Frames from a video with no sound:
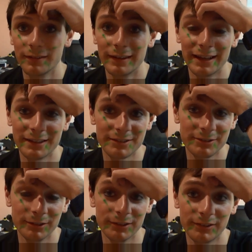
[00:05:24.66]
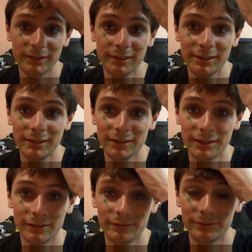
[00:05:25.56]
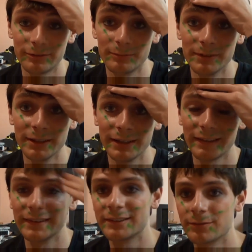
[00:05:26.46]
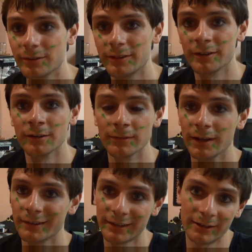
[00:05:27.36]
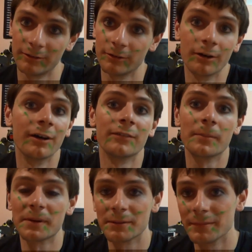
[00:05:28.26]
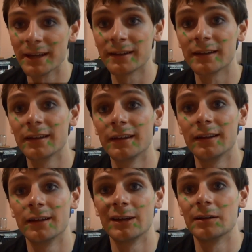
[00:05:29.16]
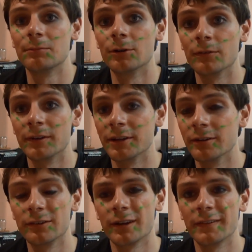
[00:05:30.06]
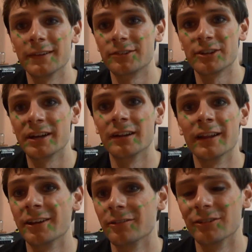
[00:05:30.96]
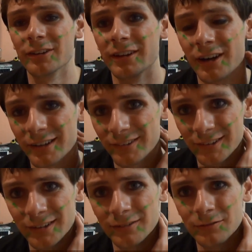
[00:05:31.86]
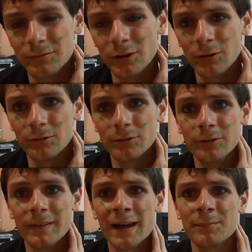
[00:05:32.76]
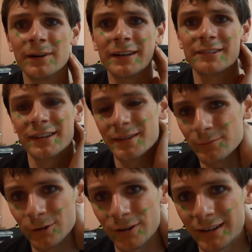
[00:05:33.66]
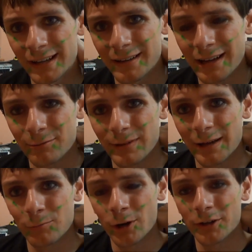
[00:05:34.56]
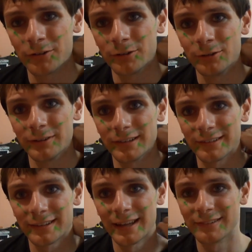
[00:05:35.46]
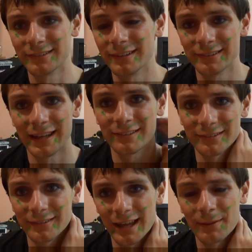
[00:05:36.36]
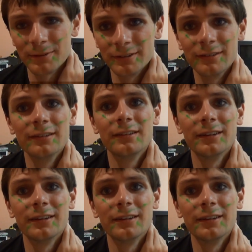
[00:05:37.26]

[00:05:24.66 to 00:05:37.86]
next you'll see of me, at least for theater vlogs. I don't know if I'm gonna make more videos on this channel. I really honestly don't do that much anymore, and I want to. It just hasn't happened